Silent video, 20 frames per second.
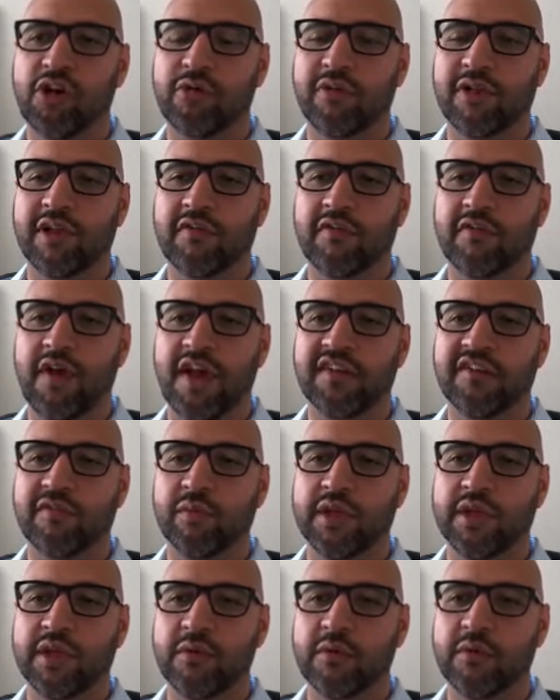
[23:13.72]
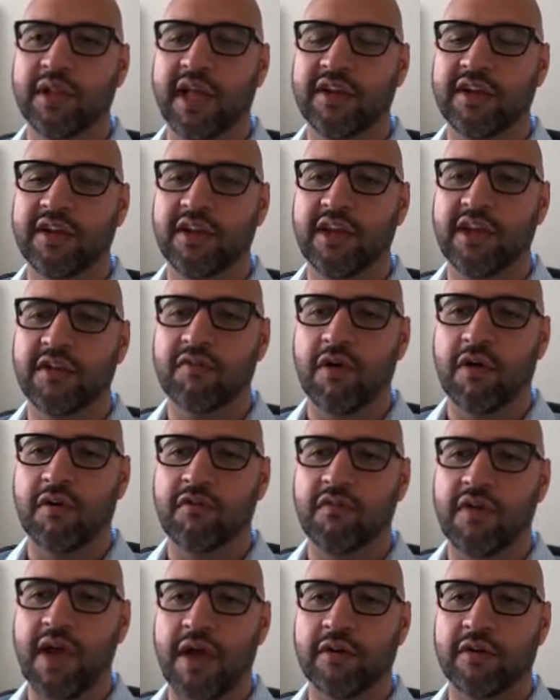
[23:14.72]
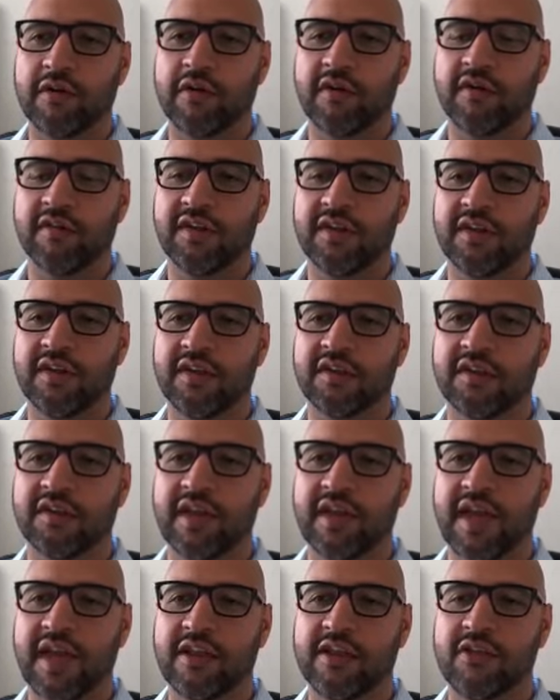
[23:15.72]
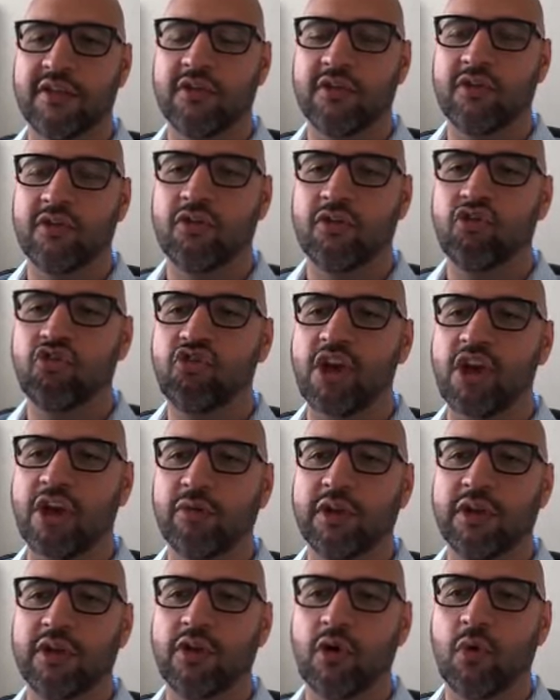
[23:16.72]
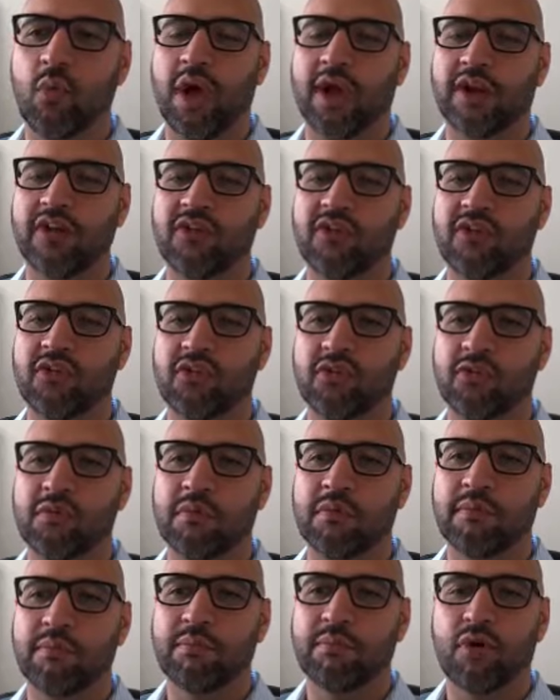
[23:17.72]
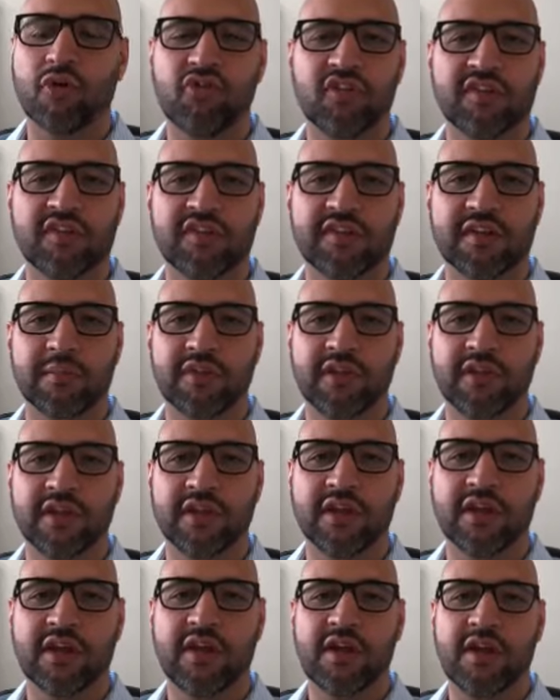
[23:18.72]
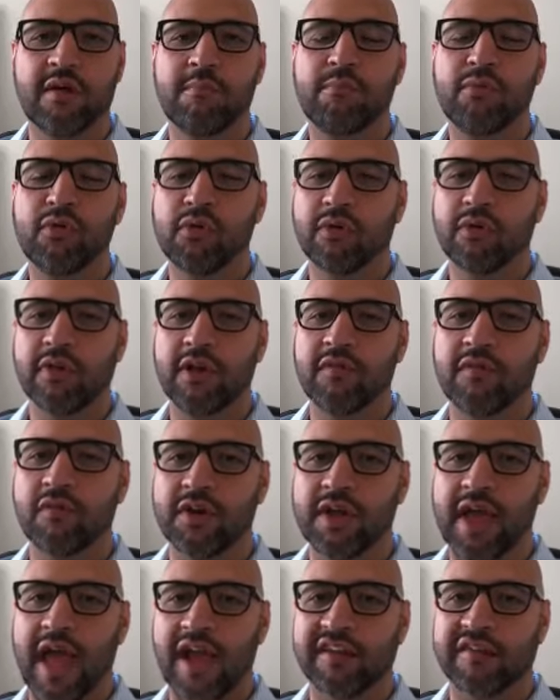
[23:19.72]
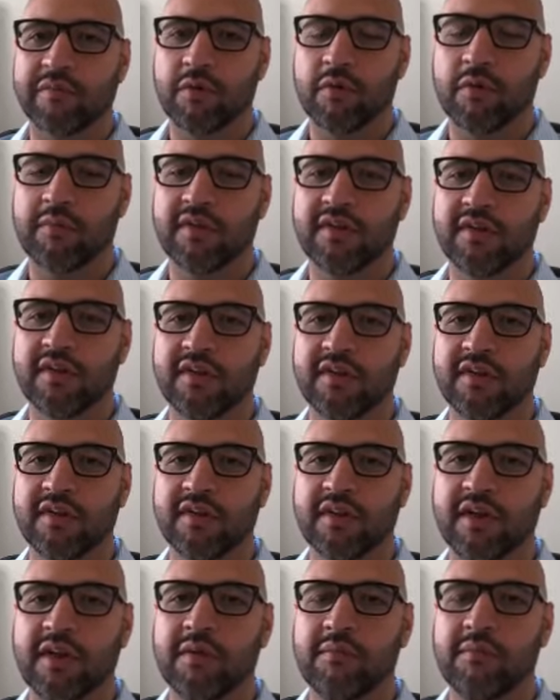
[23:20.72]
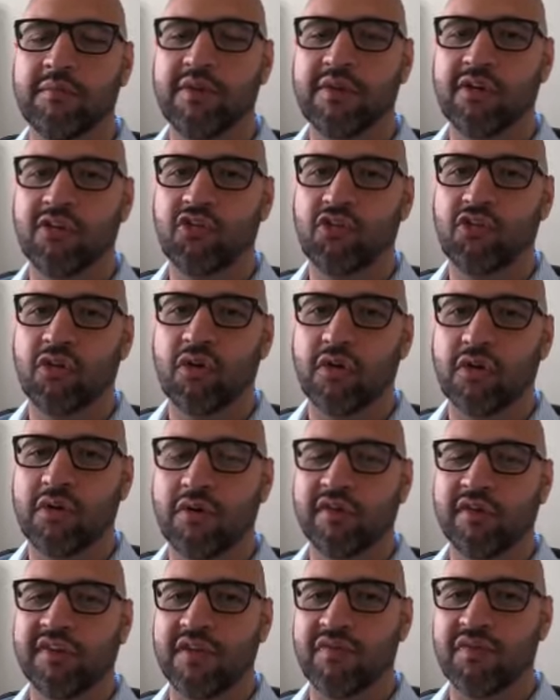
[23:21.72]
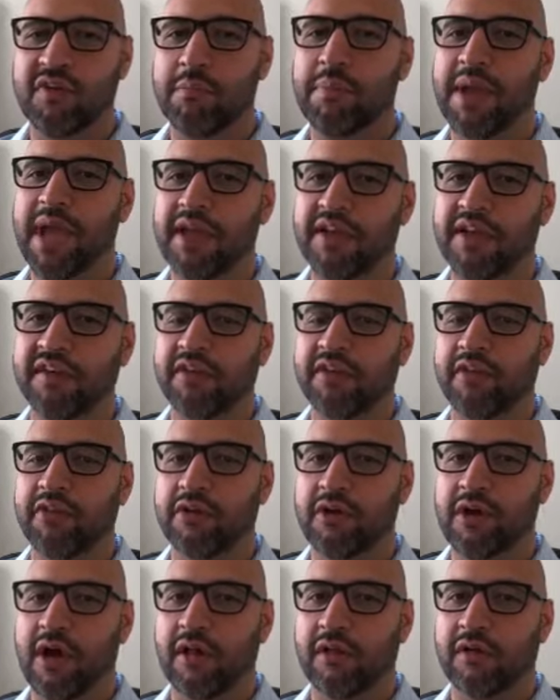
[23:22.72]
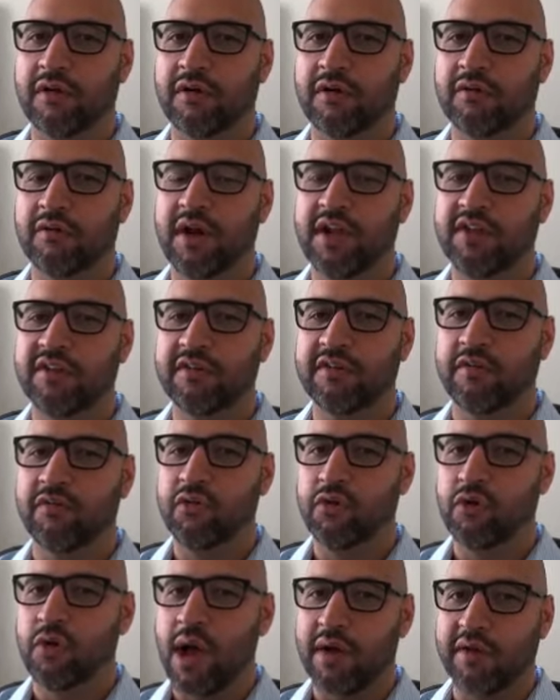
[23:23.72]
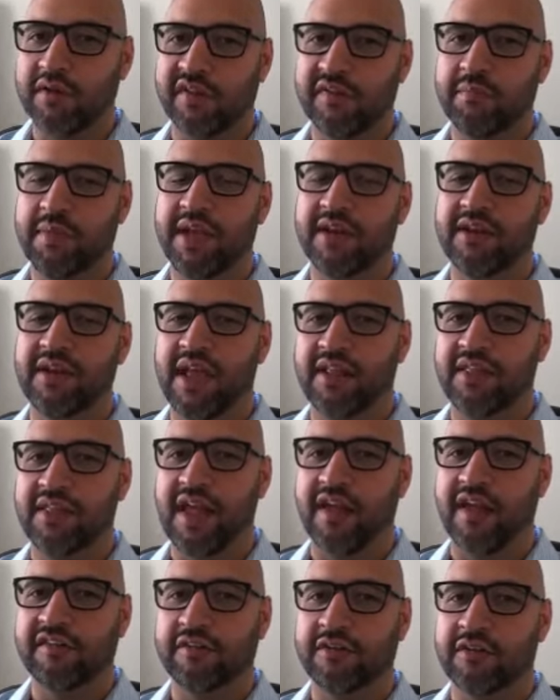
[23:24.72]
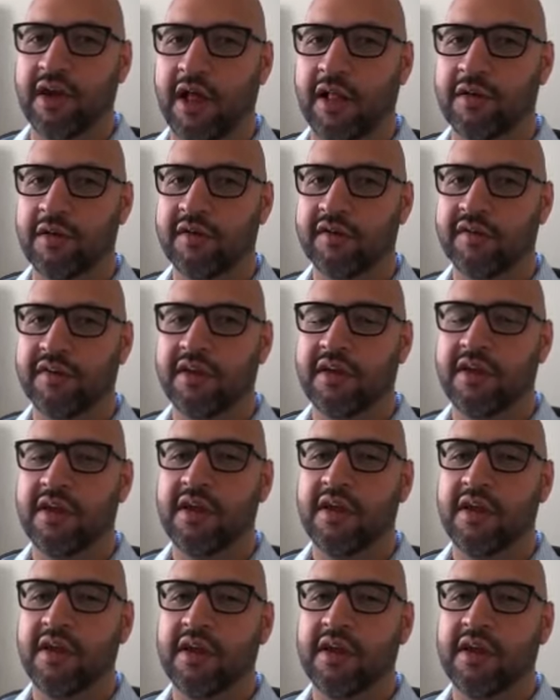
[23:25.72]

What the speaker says: the general advice we like to give our founders is that you generally don't want to purchase something purely for tax purposes because you're saving pennies on the dollar, right? So if you go out and spend $10,000,